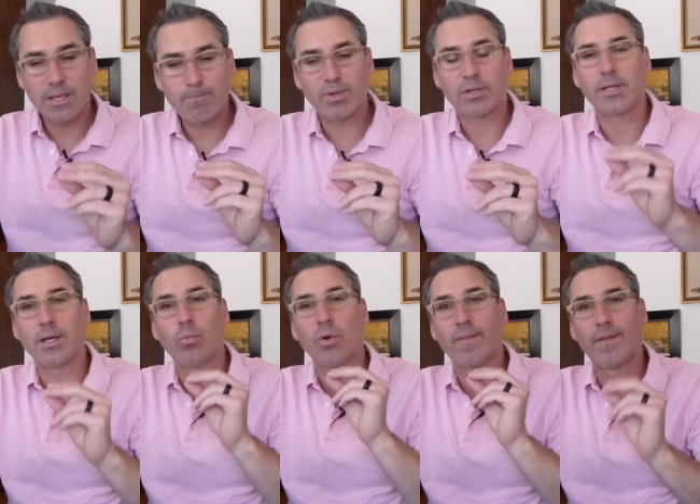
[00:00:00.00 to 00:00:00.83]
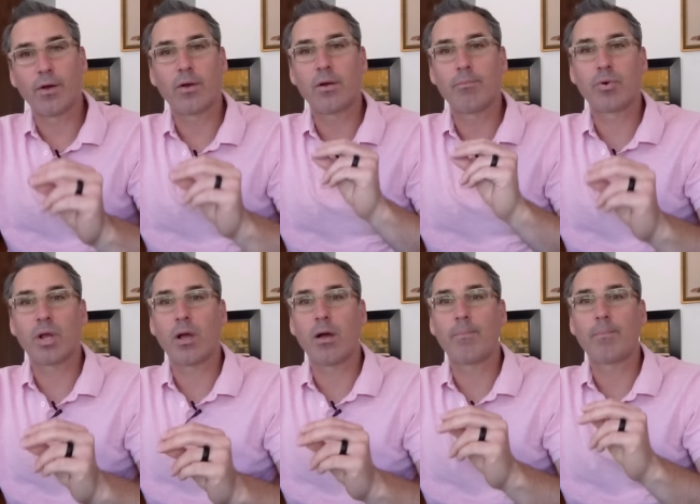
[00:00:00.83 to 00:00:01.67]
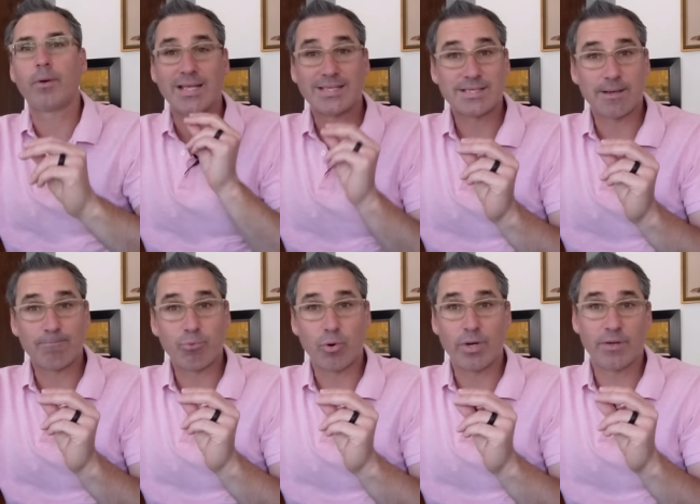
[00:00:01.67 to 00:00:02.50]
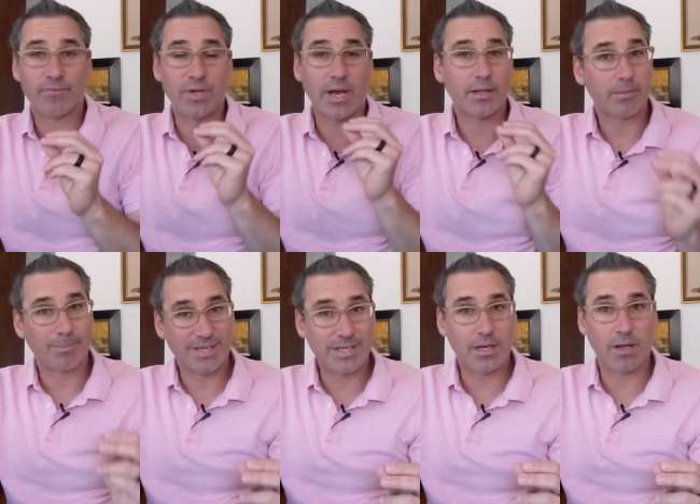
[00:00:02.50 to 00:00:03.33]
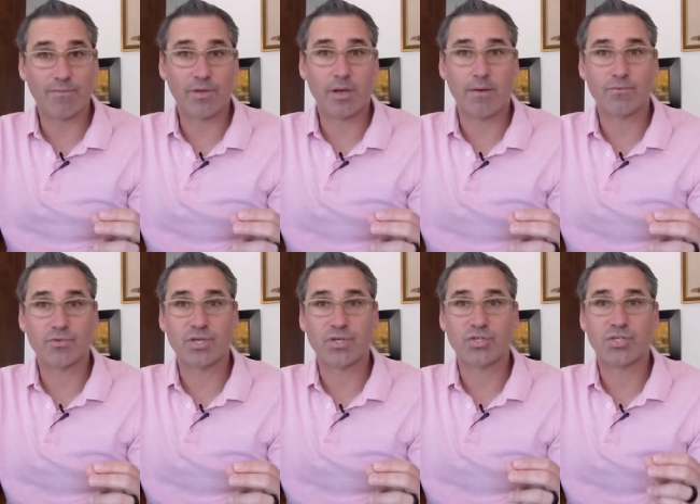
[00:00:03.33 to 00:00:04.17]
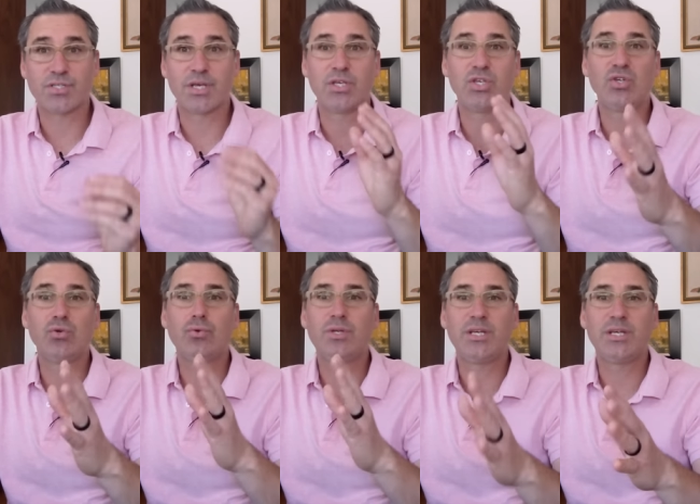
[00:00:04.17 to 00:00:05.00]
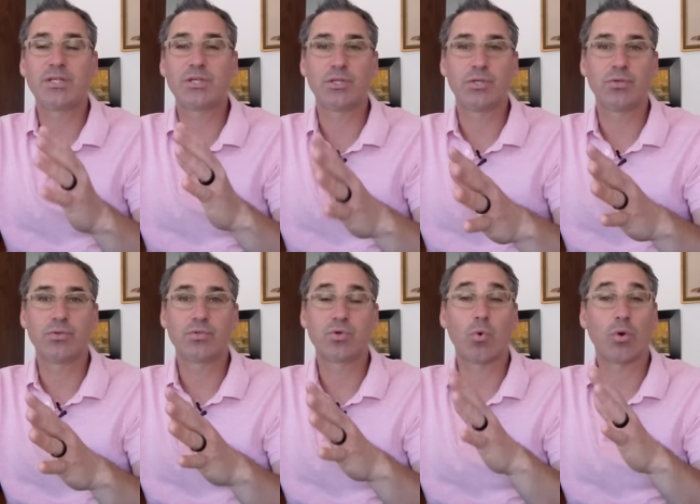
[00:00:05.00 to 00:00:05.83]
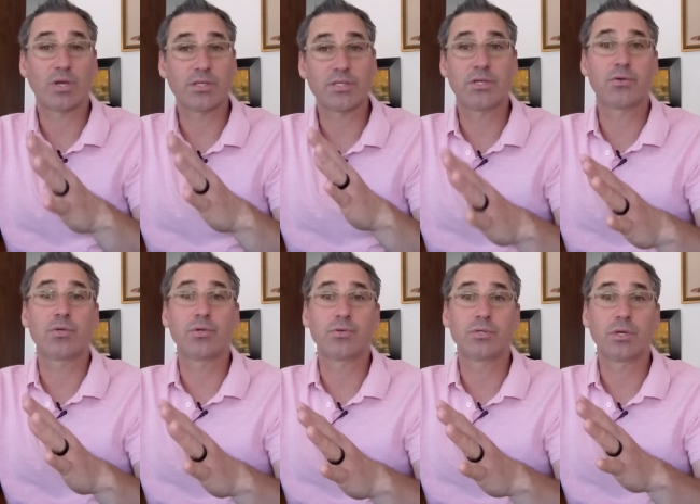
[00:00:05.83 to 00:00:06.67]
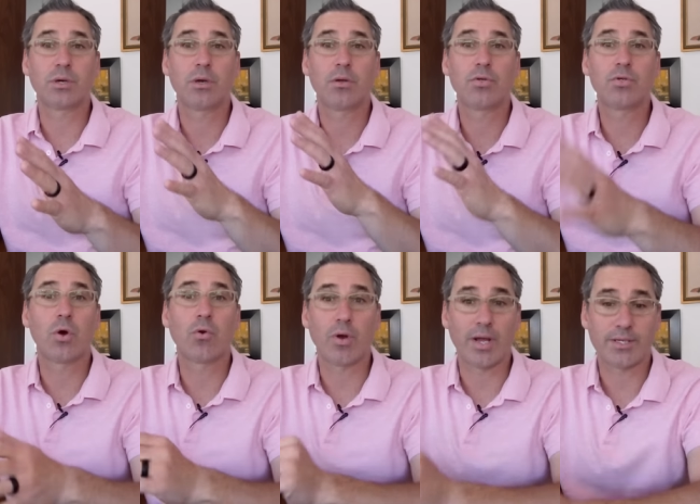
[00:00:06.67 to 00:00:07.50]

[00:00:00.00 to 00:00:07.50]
typically what they're gonna bring up at some point, if not at the beginning of the conversation, is that you need to use or consider using donor